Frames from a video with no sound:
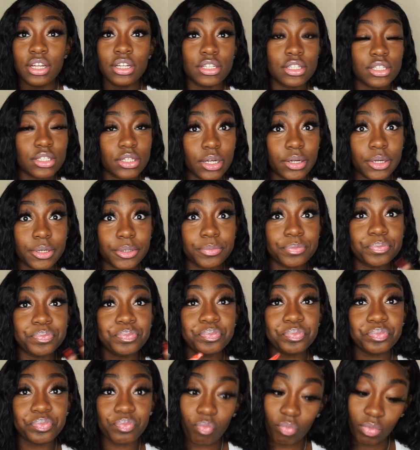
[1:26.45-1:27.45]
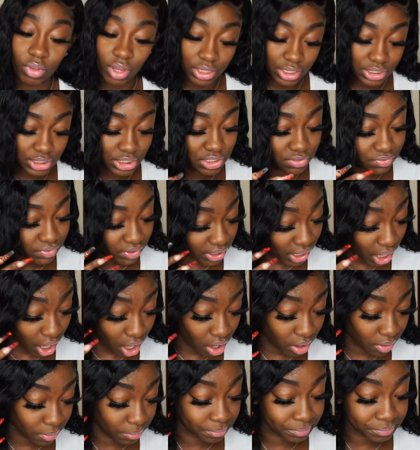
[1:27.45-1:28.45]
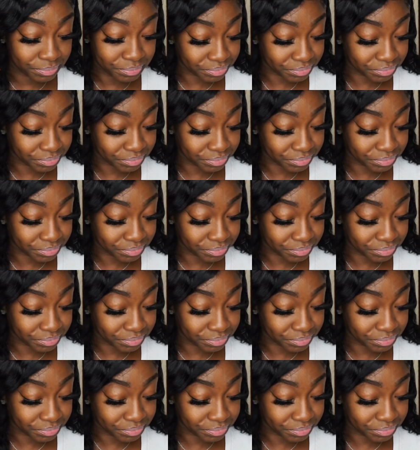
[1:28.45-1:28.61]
So this is for y'all,